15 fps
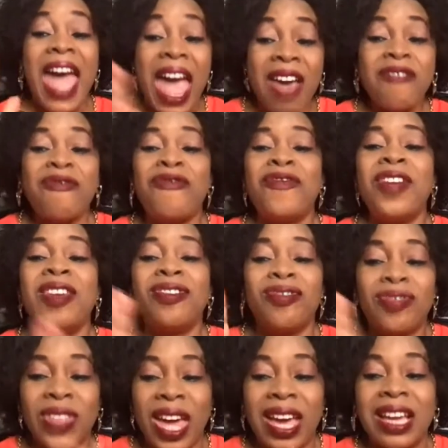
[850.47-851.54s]

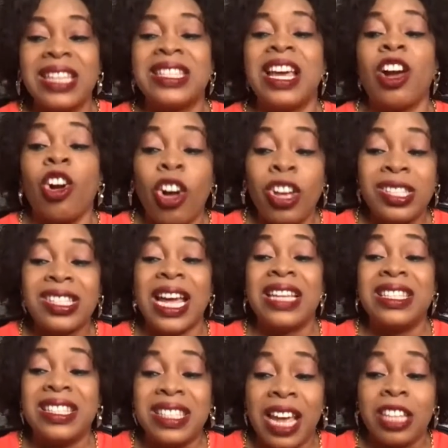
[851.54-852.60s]
everything is a
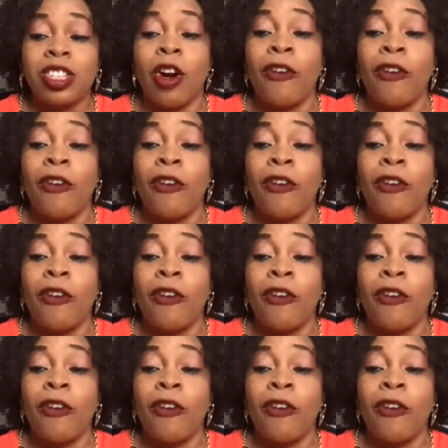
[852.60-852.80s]
constant state